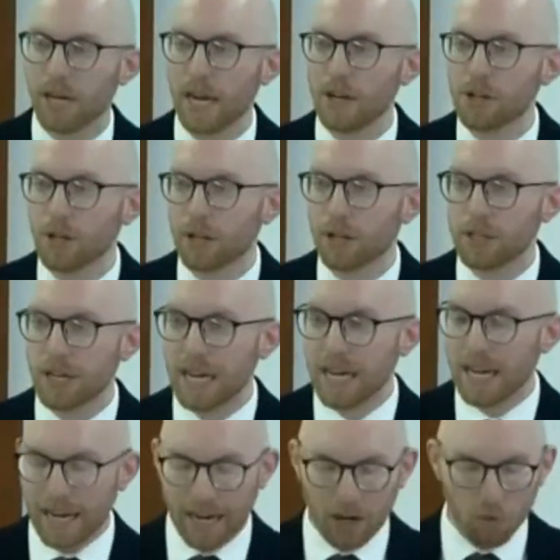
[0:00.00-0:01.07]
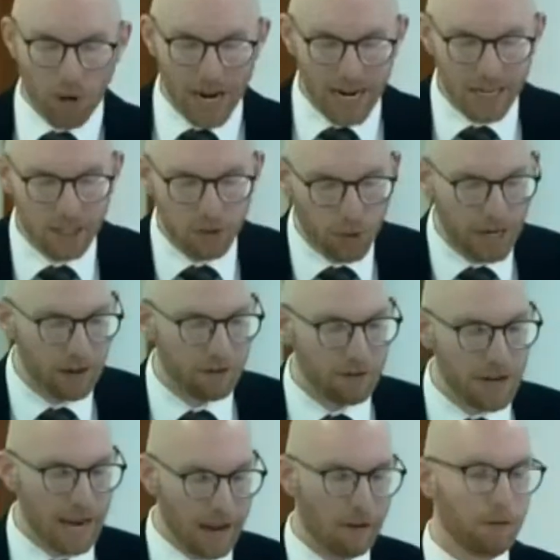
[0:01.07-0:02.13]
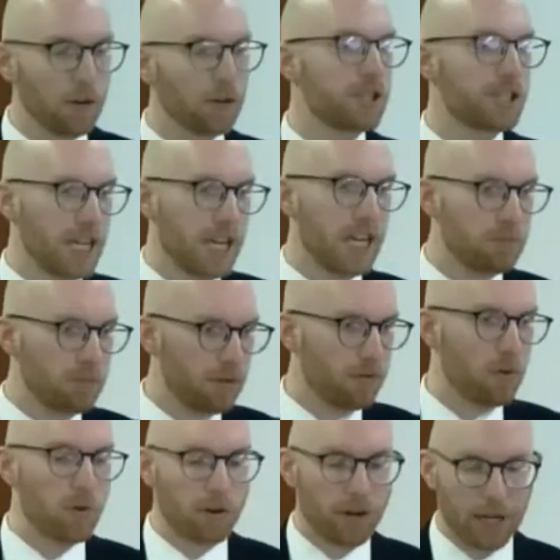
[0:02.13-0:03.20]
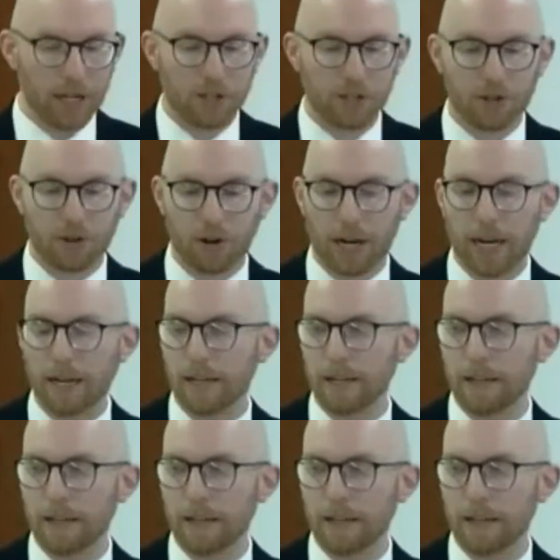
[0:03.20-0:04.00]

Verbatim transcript: the nations in ways we have never seen before in history.